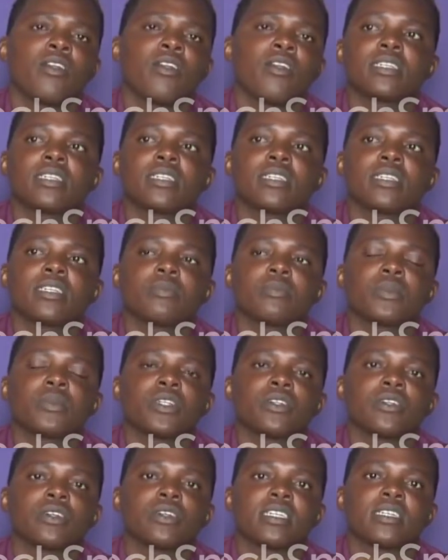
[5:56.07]

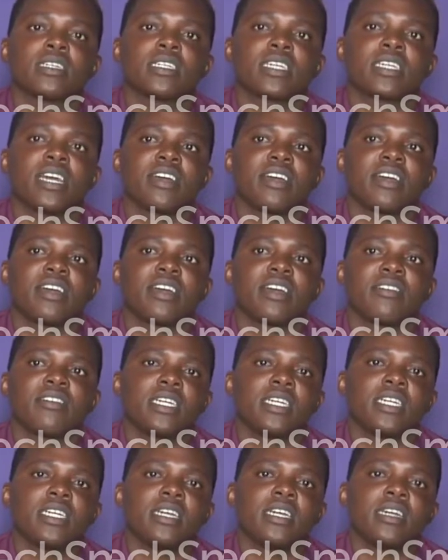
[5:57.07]
prison service
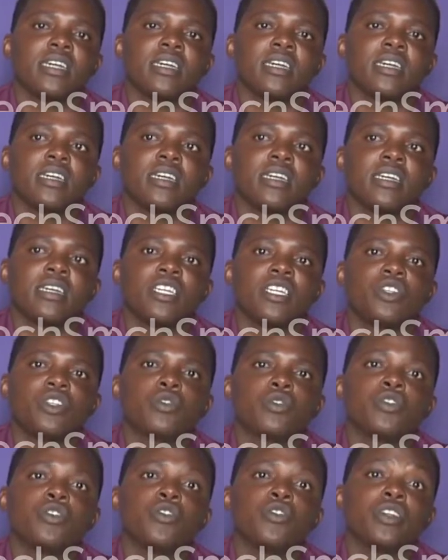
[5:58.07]
is to do
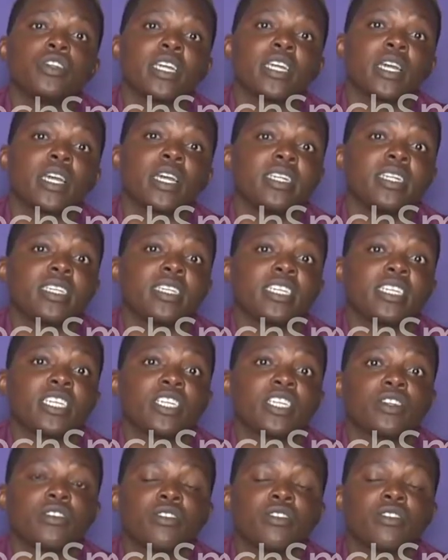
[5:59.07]
rehabilitation of prisoners.